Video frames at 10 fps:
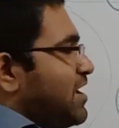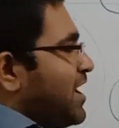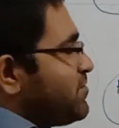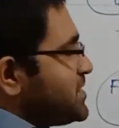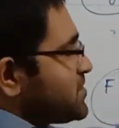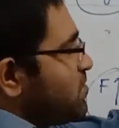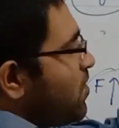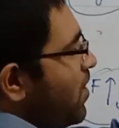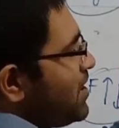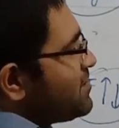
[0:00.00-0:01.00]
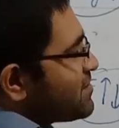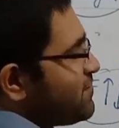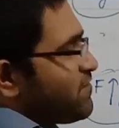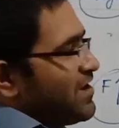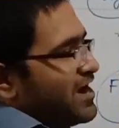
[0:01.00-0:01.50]
How is wall
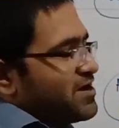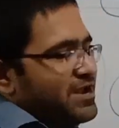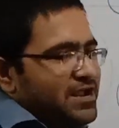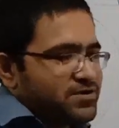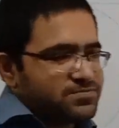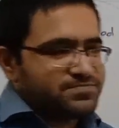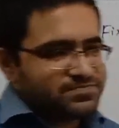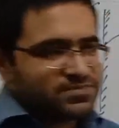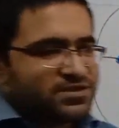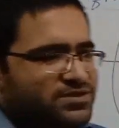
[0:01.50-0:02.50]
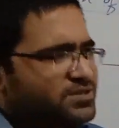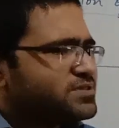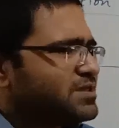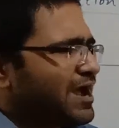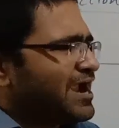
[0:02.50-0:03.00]
reflecting?
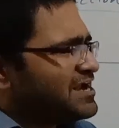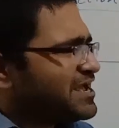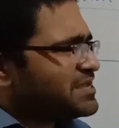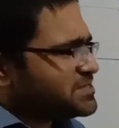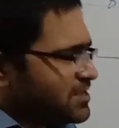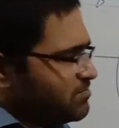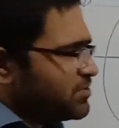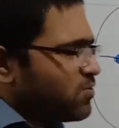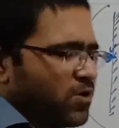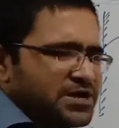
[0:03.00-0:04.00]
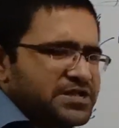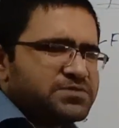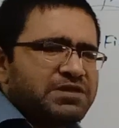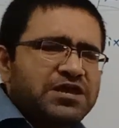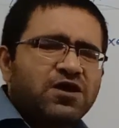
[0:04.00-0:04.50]
Idea is simple. What is
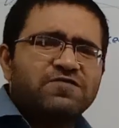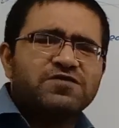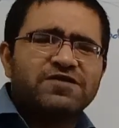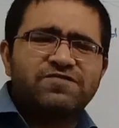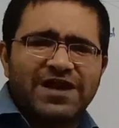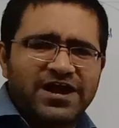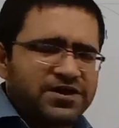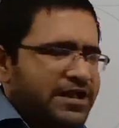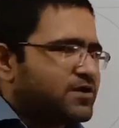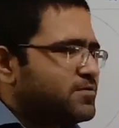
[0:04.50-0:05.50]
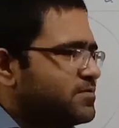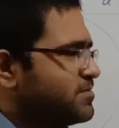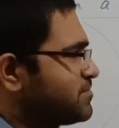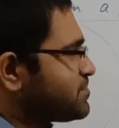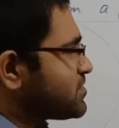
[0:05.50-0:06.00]
meaning of reflecting?
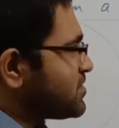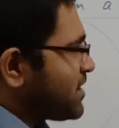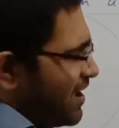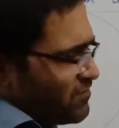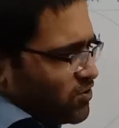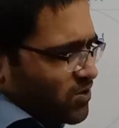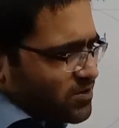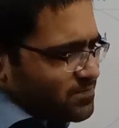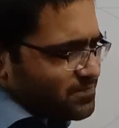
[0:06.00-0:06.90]
Have a look.